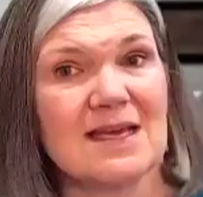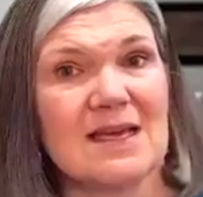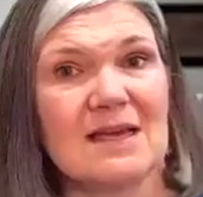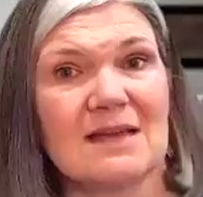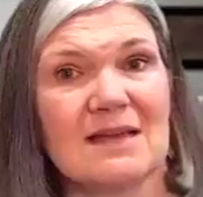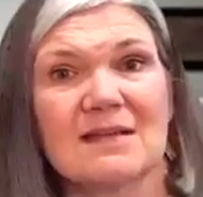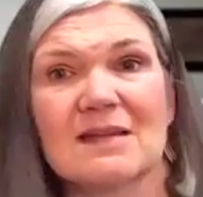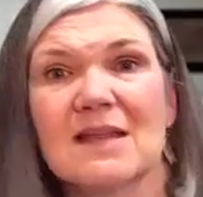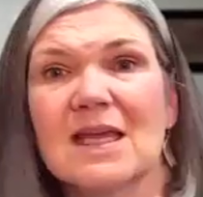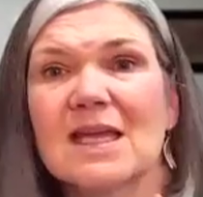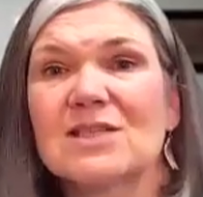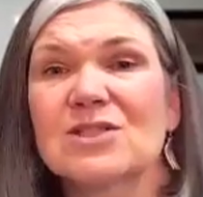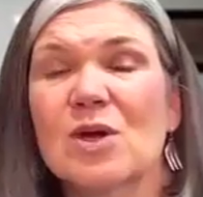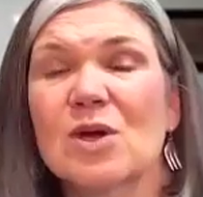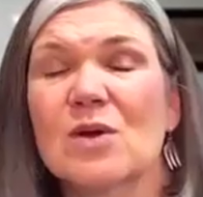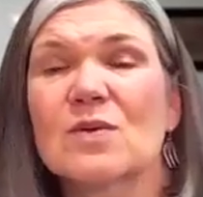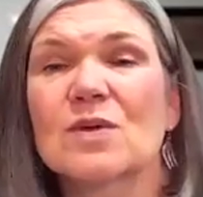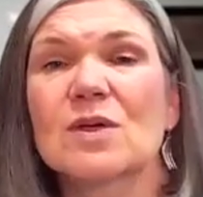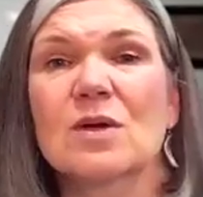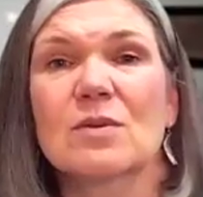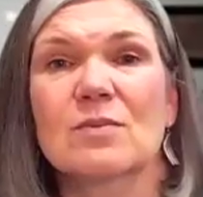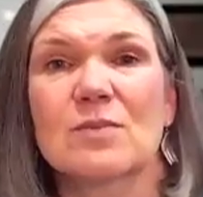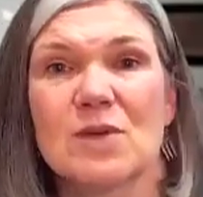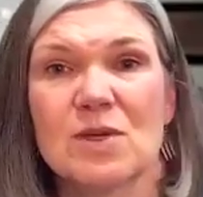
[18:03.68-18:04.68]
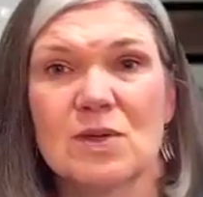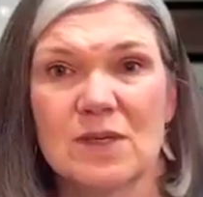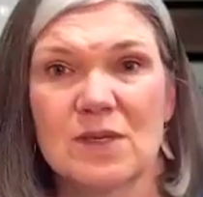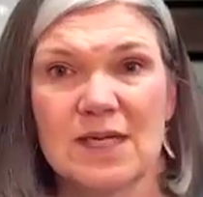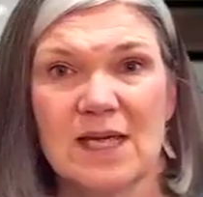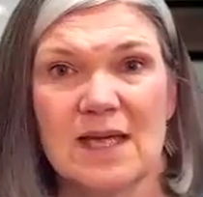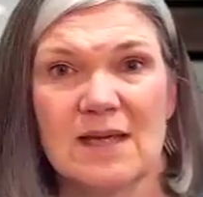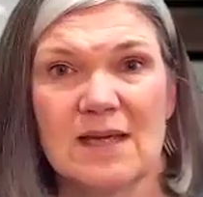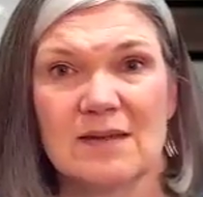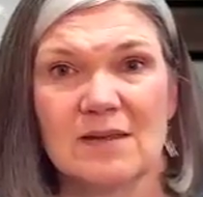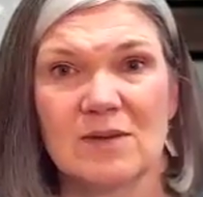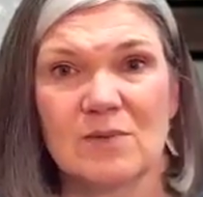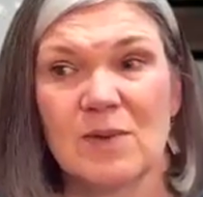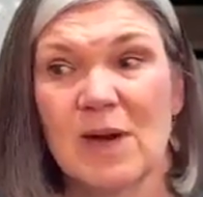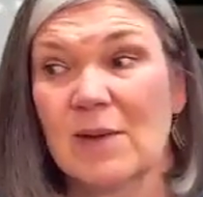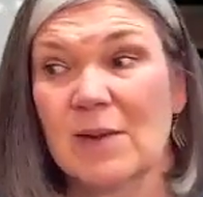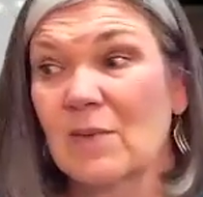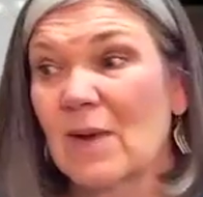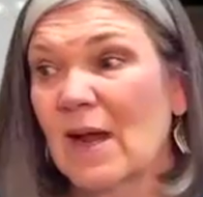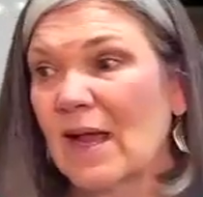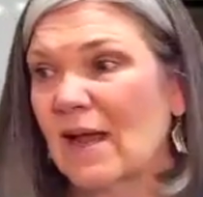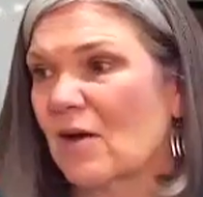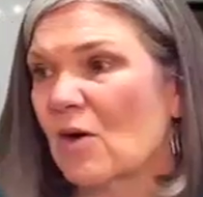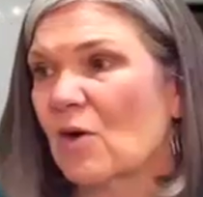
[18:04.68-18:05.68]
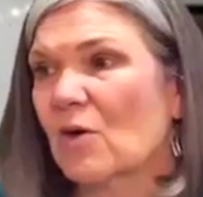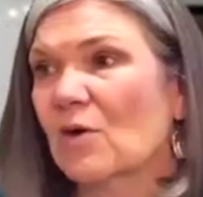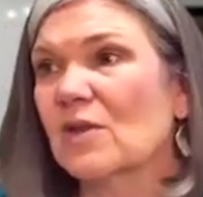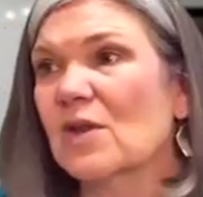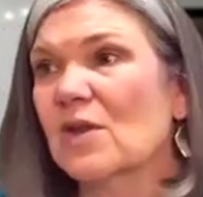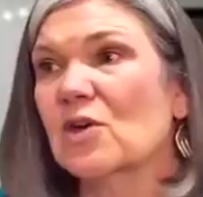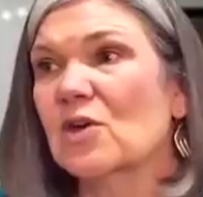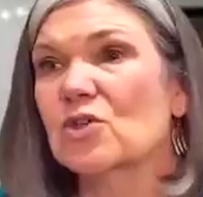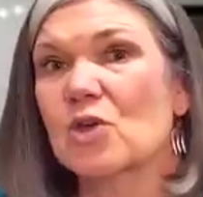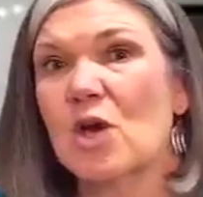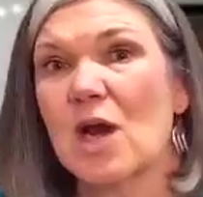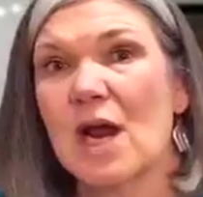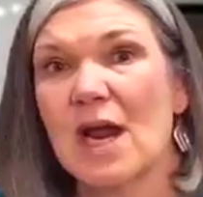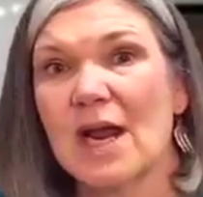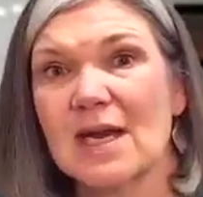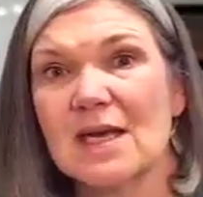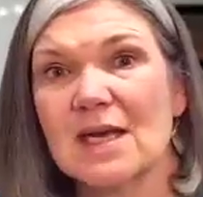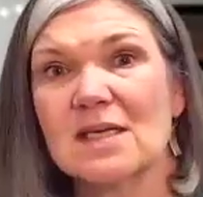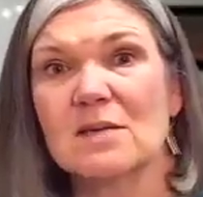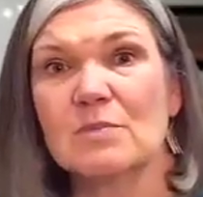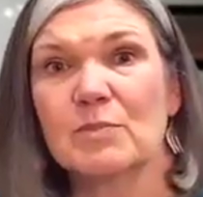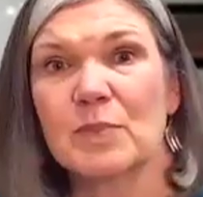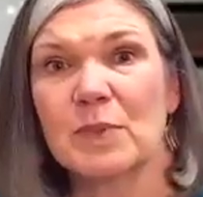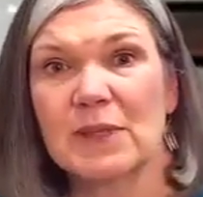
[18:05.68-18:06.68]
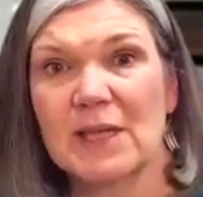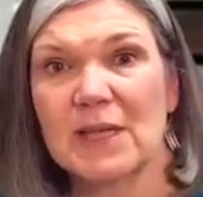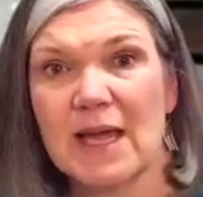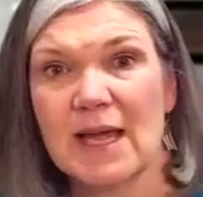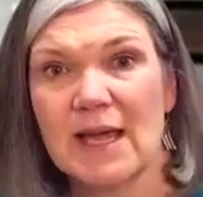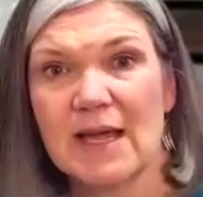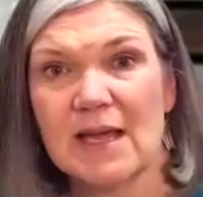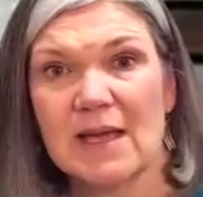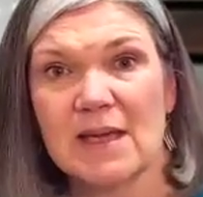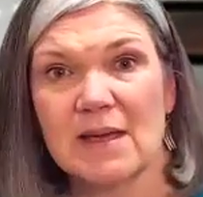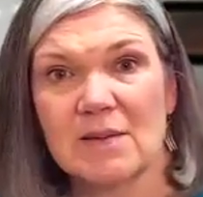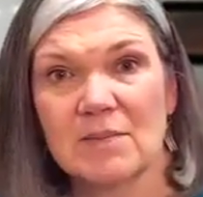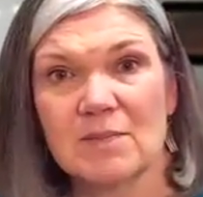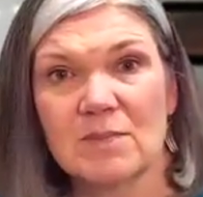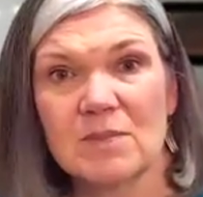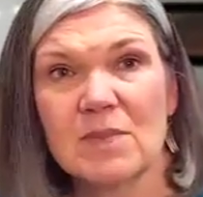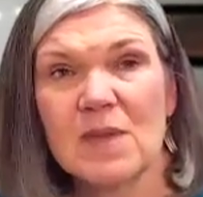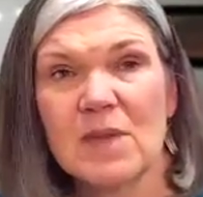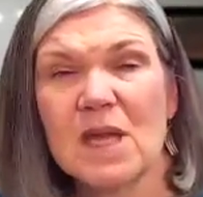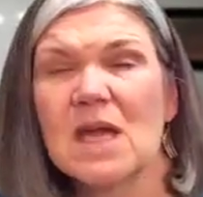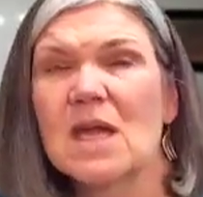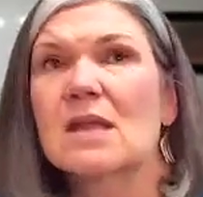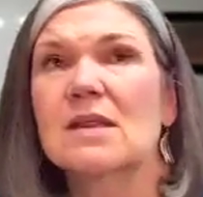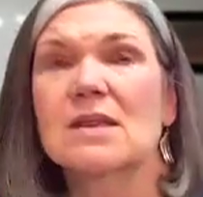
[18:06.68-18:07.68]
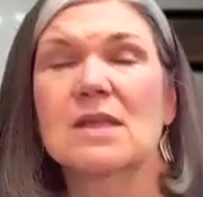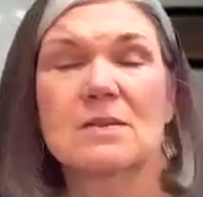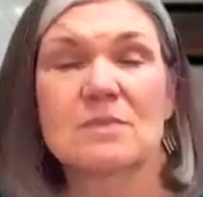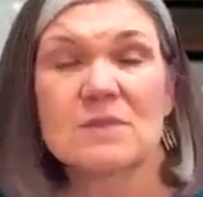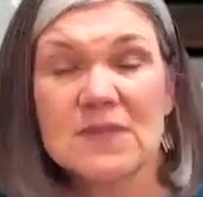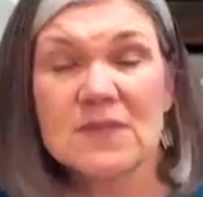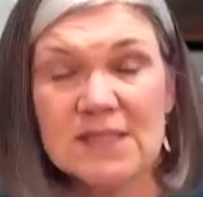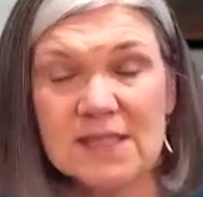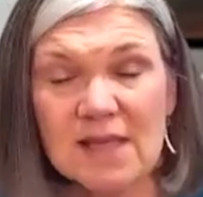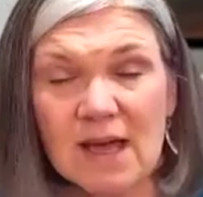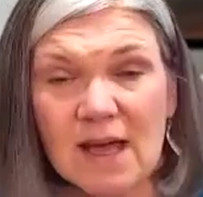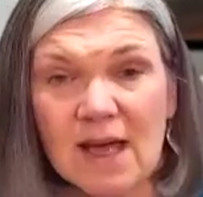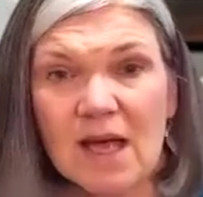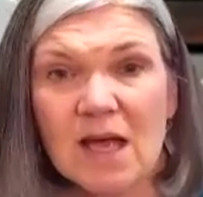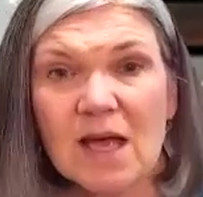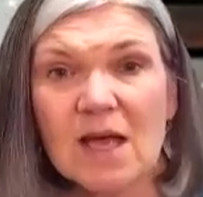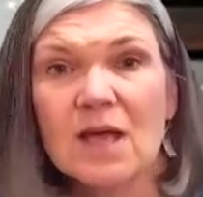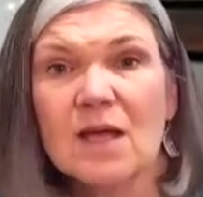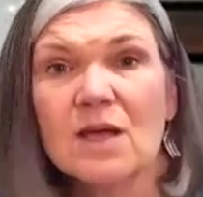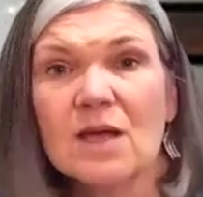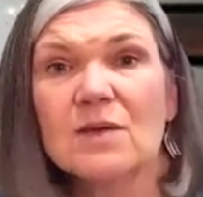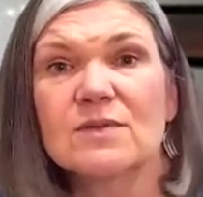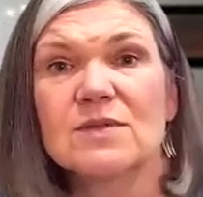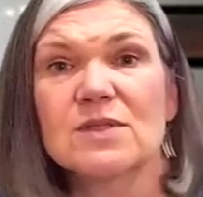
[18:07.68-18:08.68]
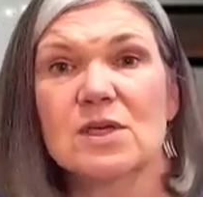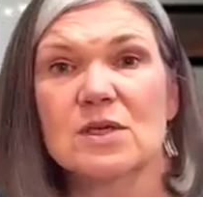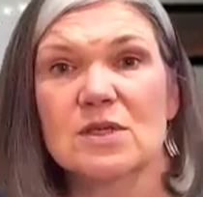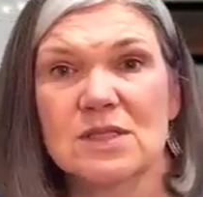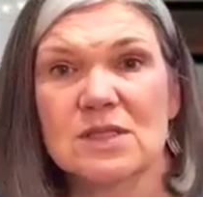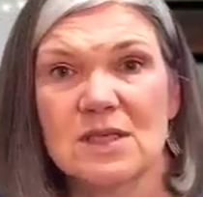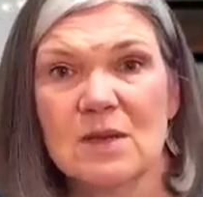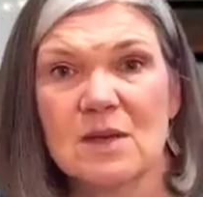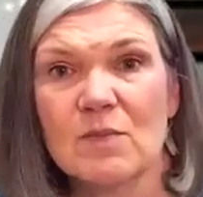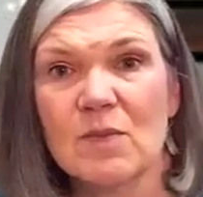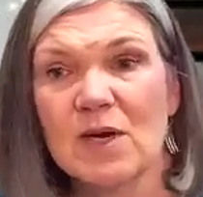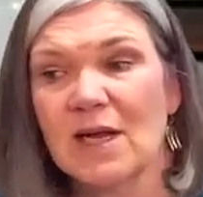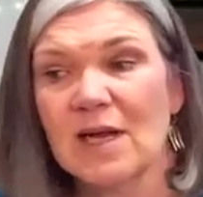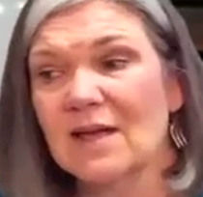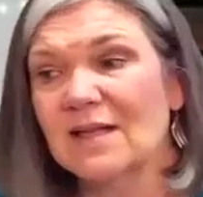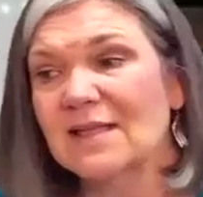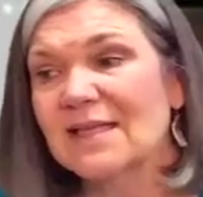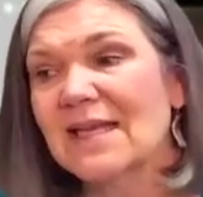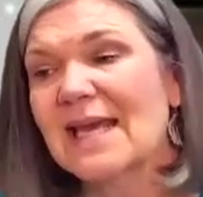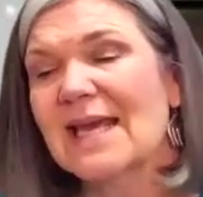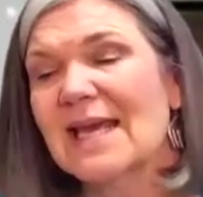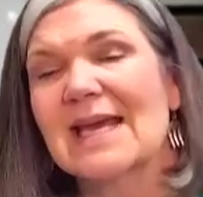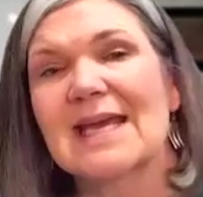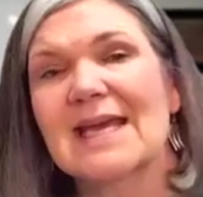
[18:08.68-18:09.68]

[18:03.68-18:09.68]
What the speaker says: think they don't communicate the right way, or they're trying to blame themselves or someone else.